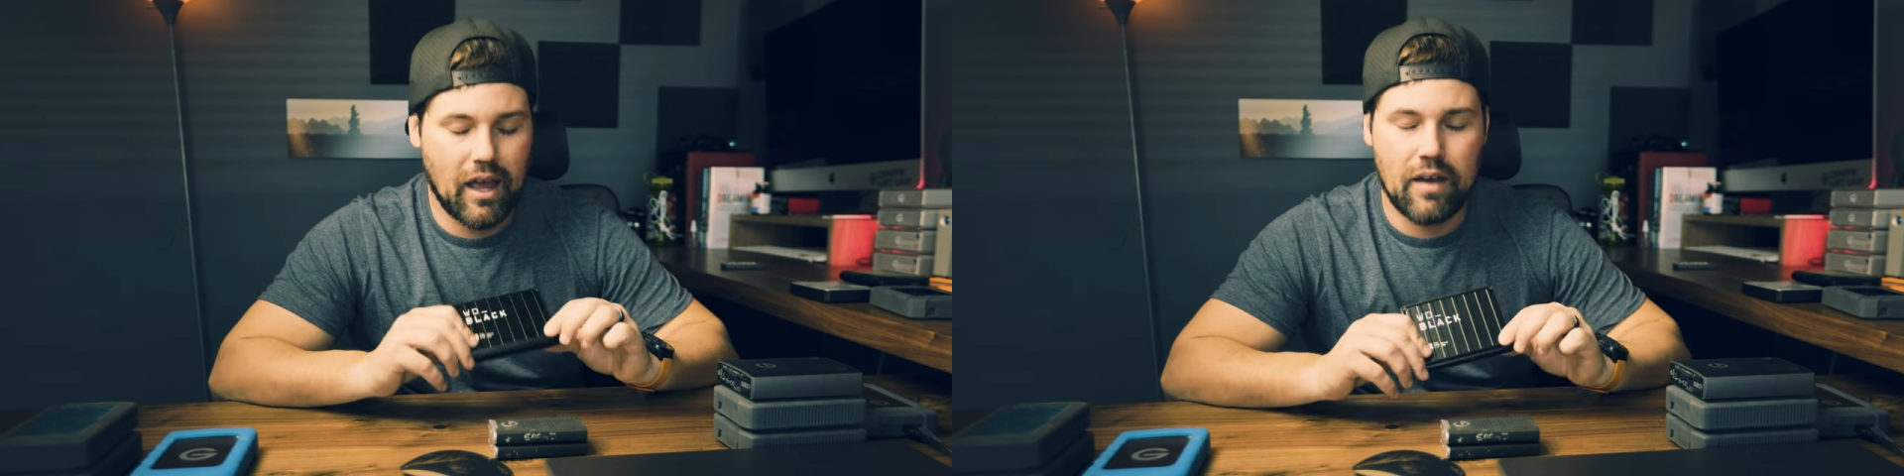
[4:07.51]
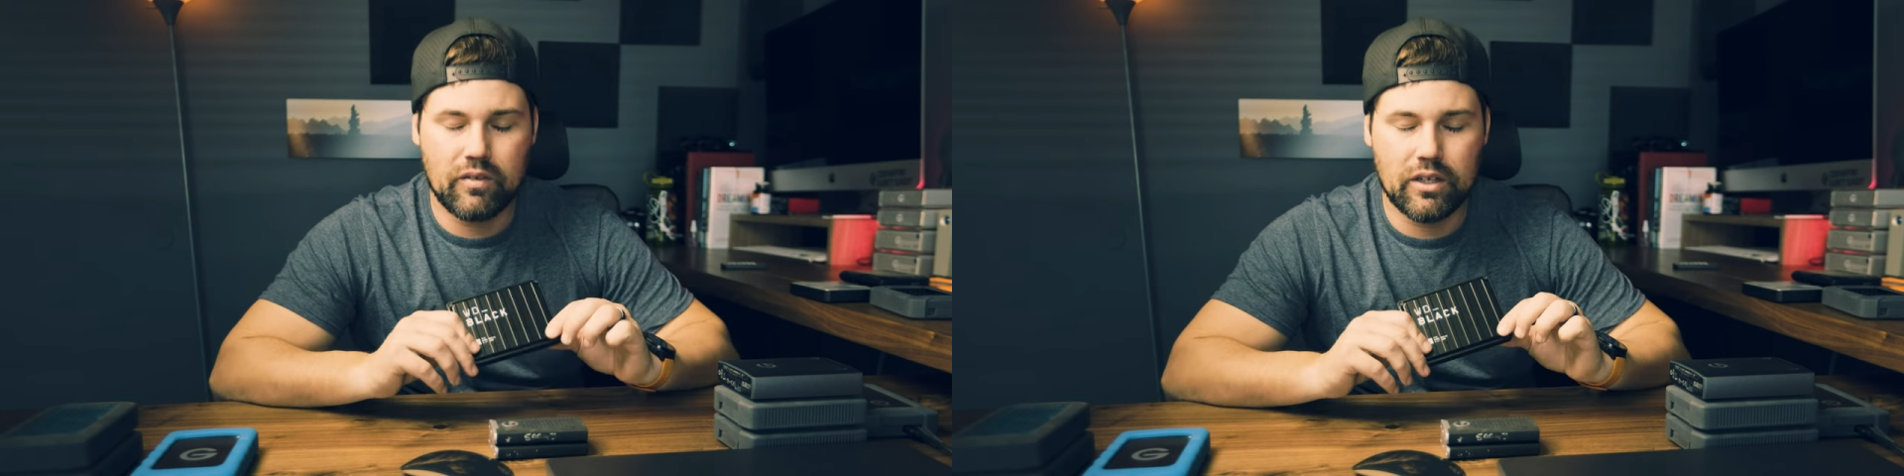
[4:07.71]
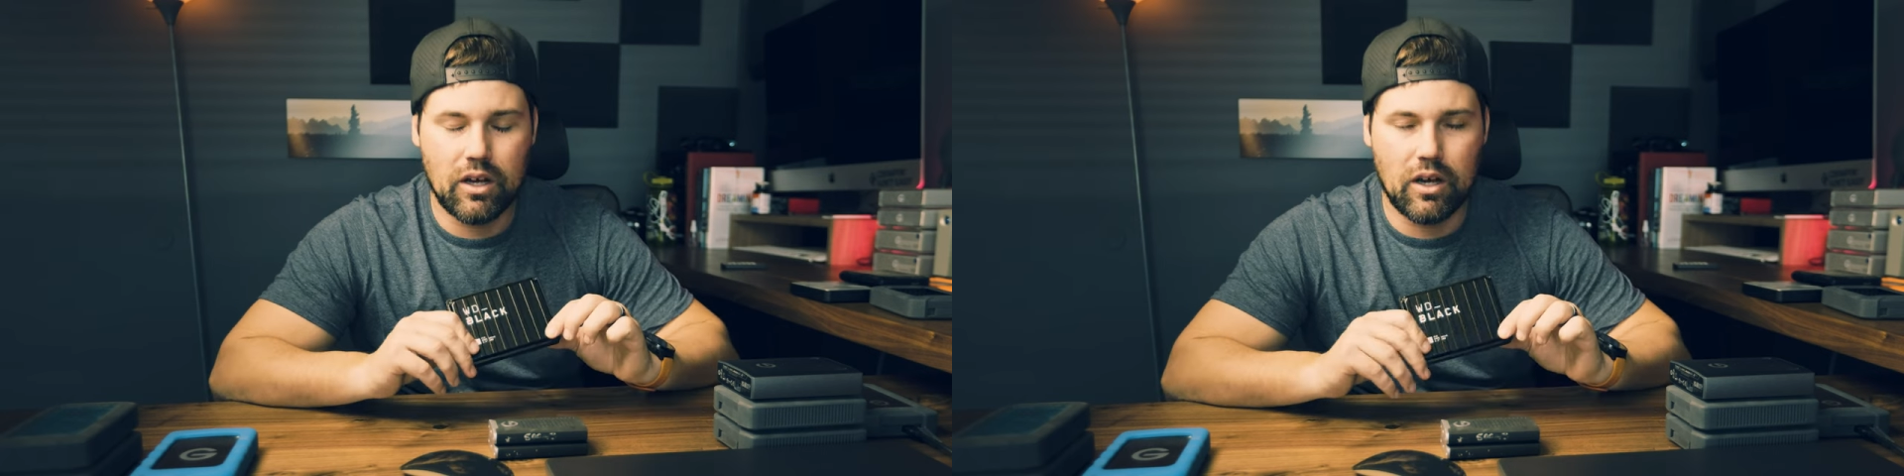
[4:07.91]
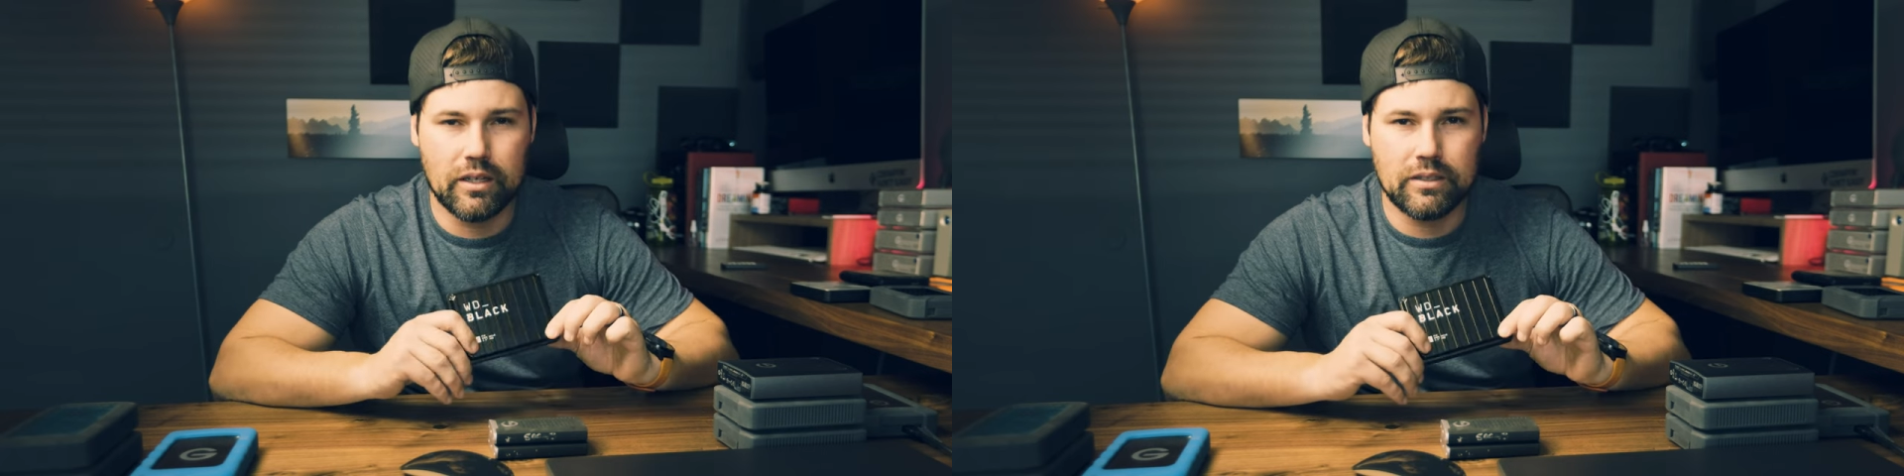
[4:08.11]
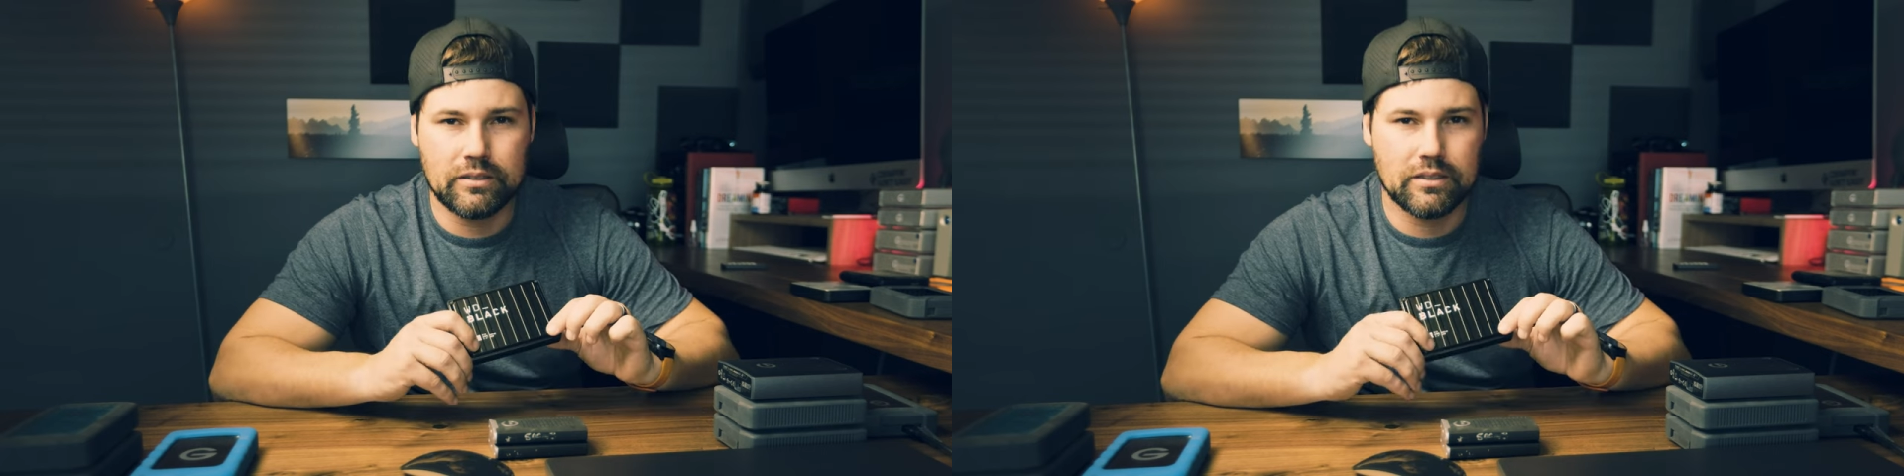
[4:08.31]
I haven't
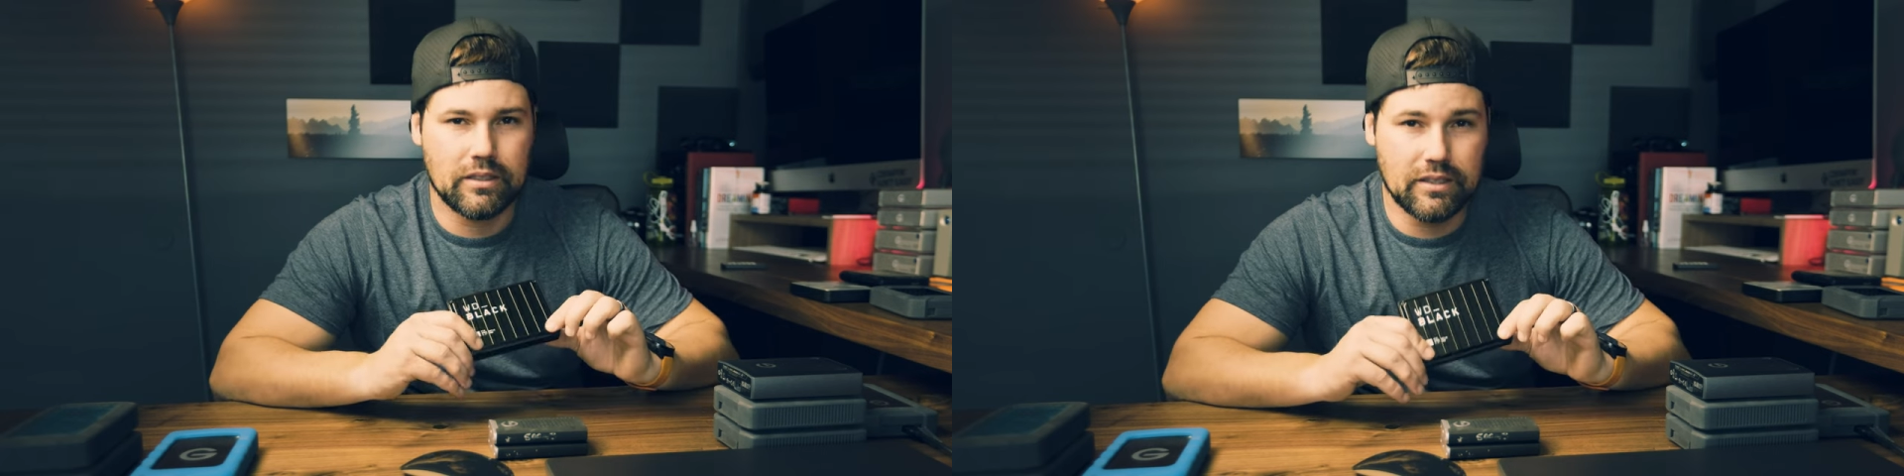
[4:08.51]
gone